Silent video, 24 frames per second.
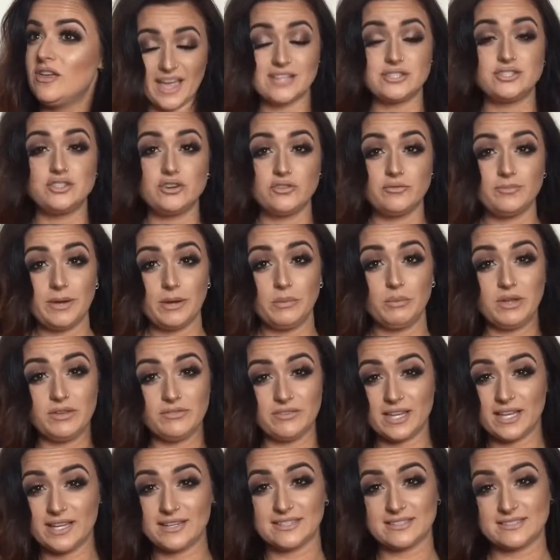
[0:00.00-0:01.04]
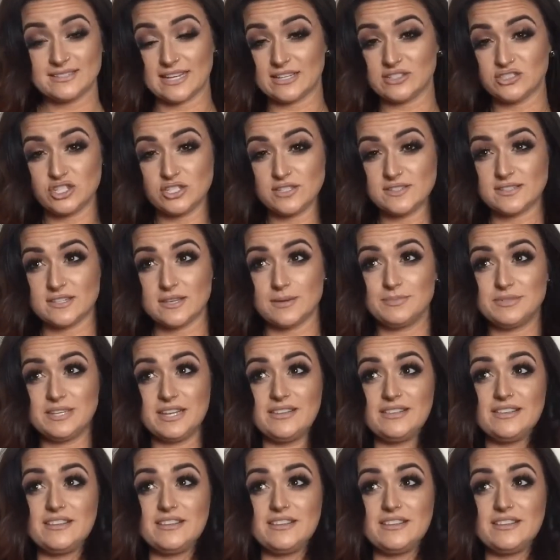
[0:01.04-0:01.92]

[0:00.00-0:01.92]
I do have my Weaveland extensions clipped in.